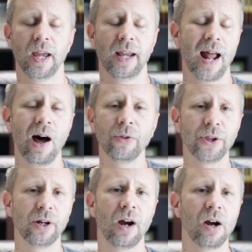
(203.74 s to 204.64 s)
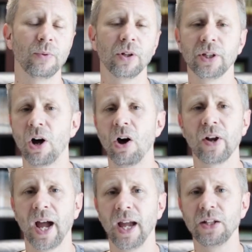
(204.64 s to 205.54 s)
And out there are really all
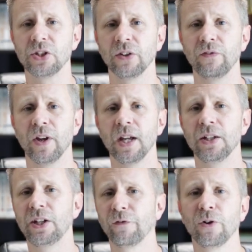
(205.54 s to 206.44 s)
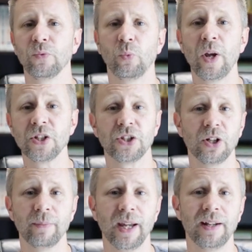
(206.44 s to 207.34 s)
kinds of different
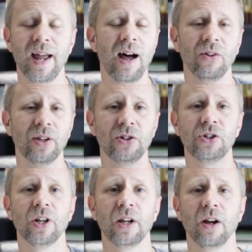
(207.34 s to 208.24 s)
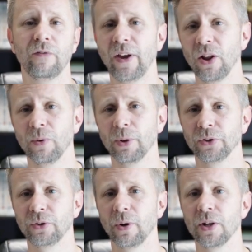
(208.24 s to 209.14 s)
wisdom and knowledge available
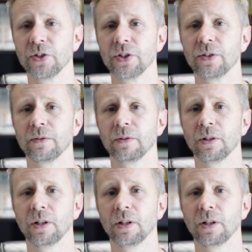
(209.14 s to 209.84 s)
to us.